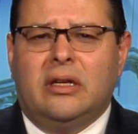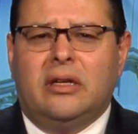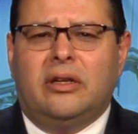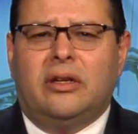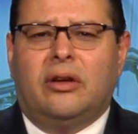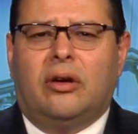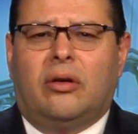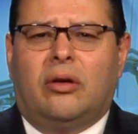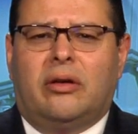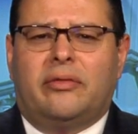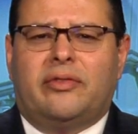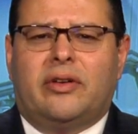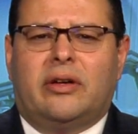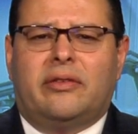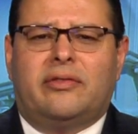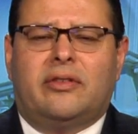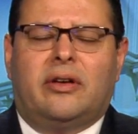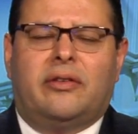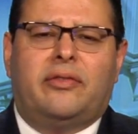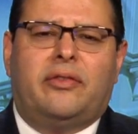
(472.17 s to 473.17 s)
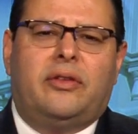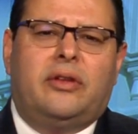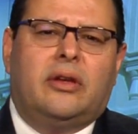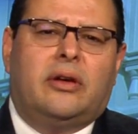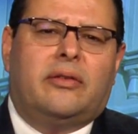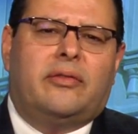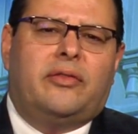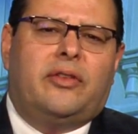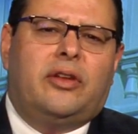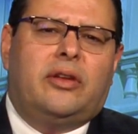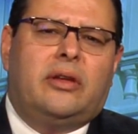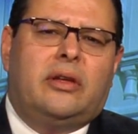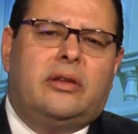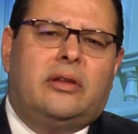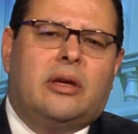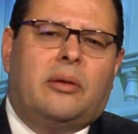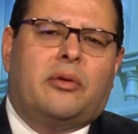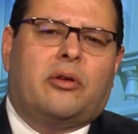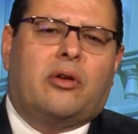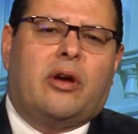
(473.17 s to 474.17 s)
of the
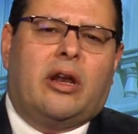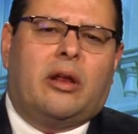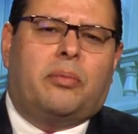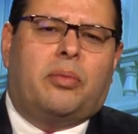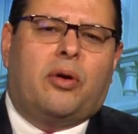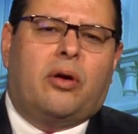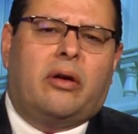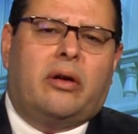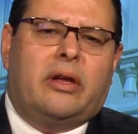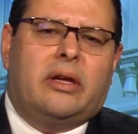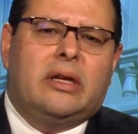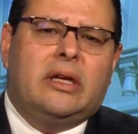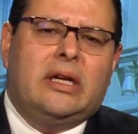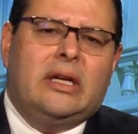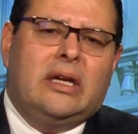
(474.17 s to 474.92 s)
Democratic Party.